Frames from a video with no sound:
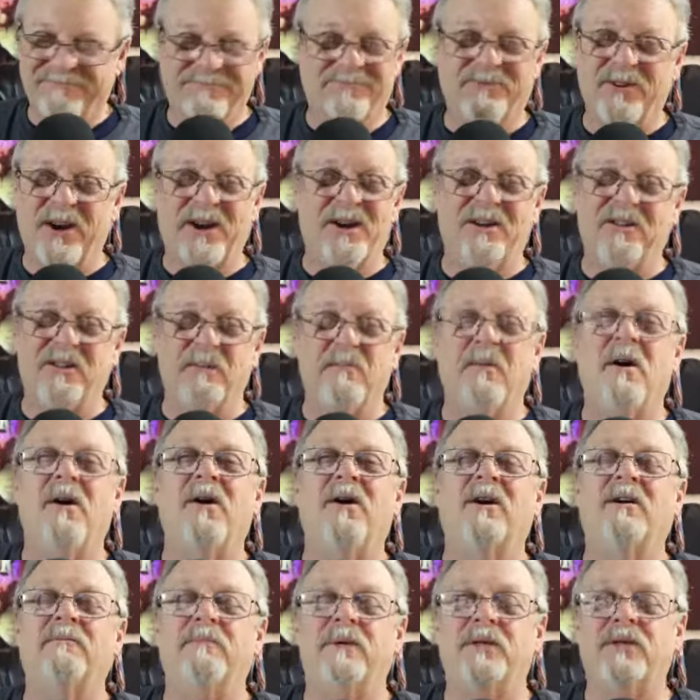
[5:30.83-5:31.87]
right on the
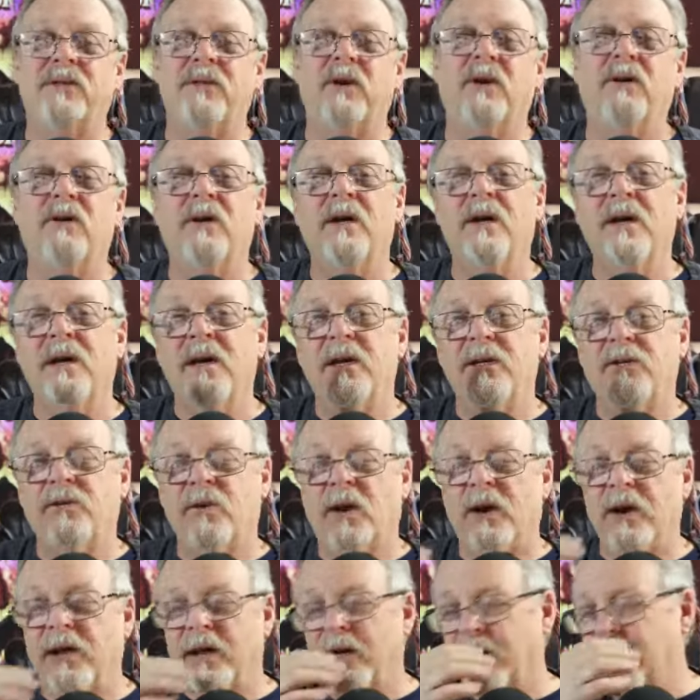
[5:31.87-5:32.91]
mark, but
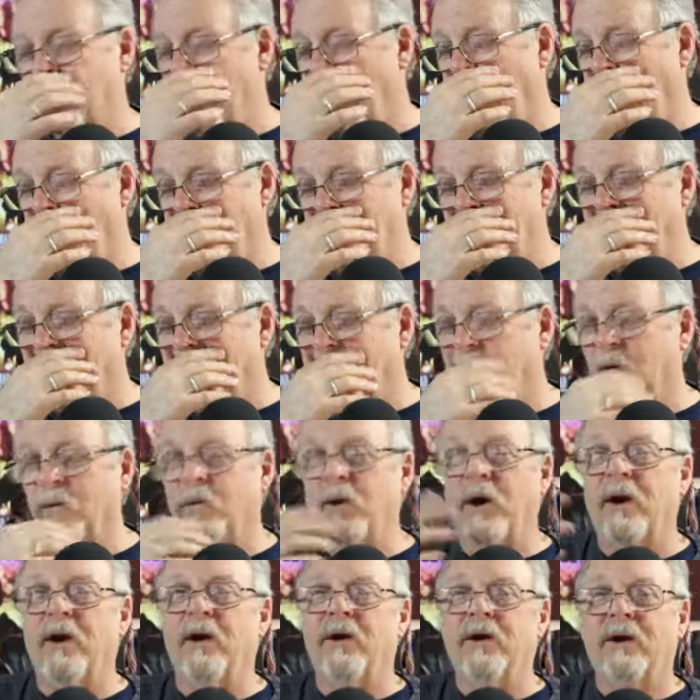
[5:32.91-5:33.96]
try to copy it to
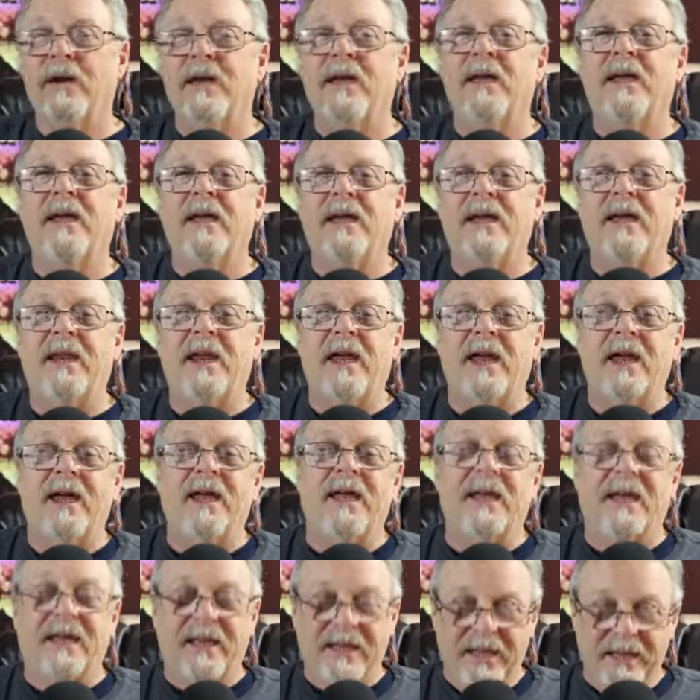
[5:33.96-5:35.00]
where
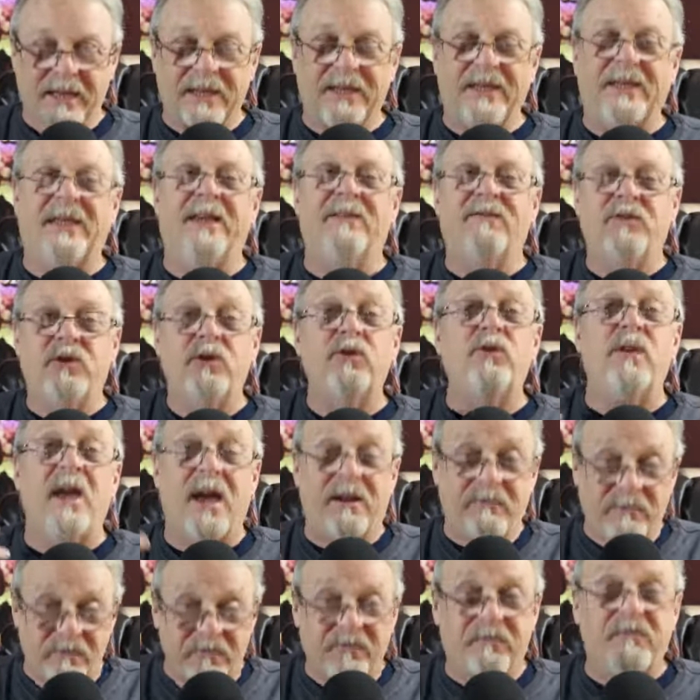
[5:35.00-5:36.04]
it gives you
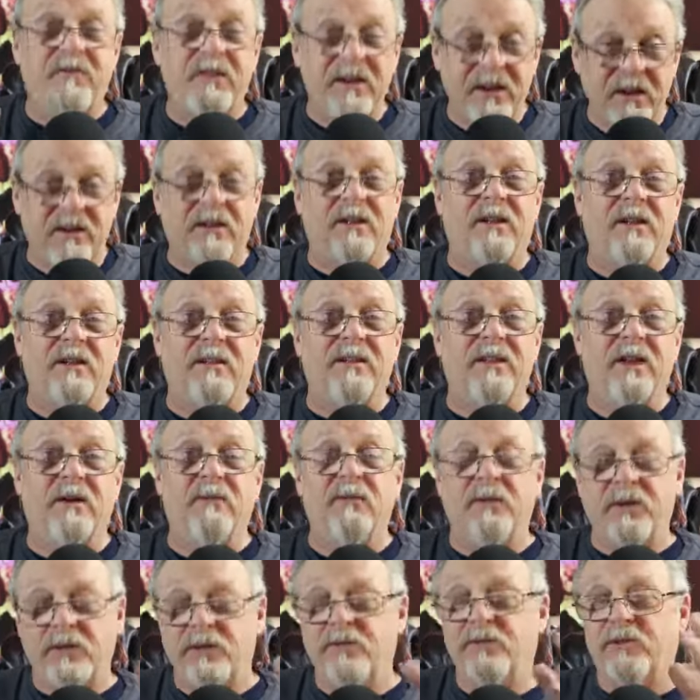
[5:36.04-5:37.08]
that feel
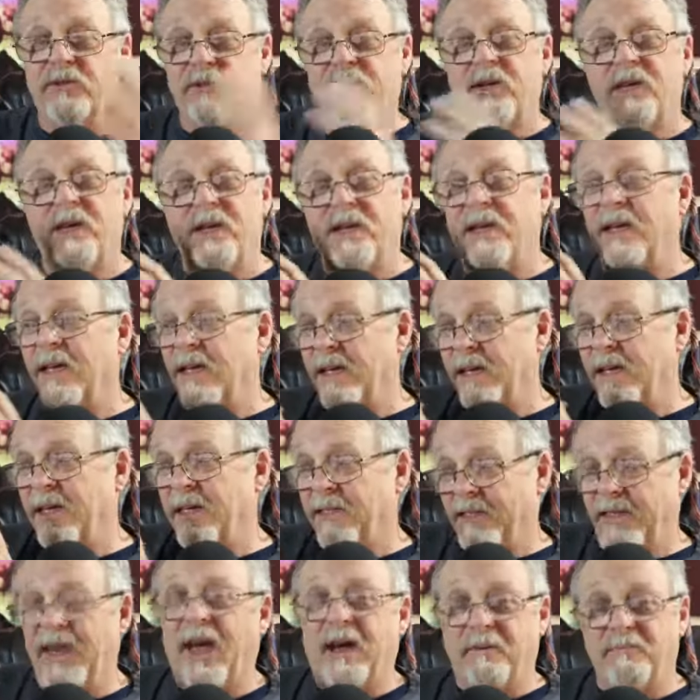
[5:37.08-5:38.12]
that when you see
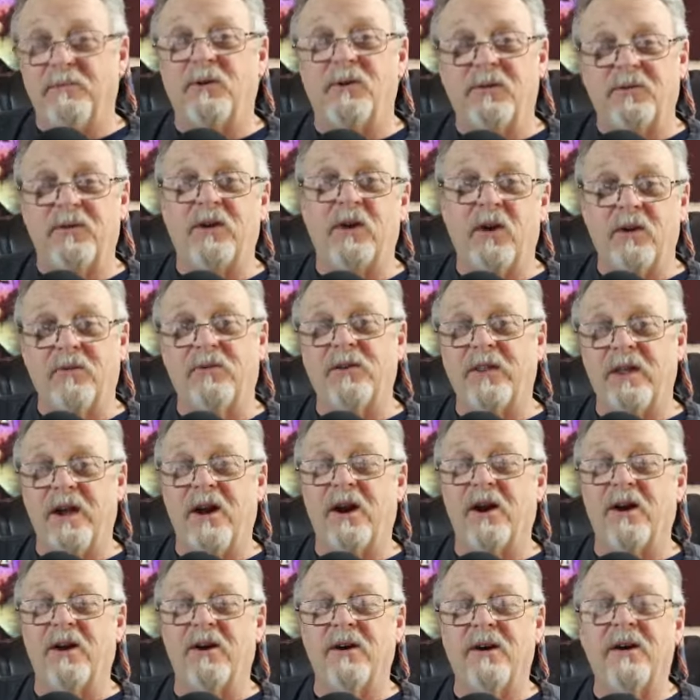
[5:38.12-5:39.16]
that movie over
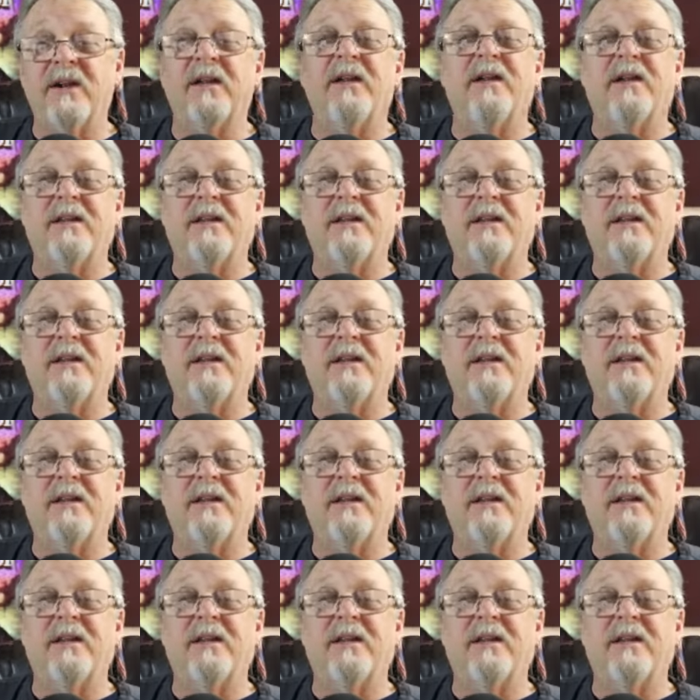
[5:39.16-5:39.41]
there,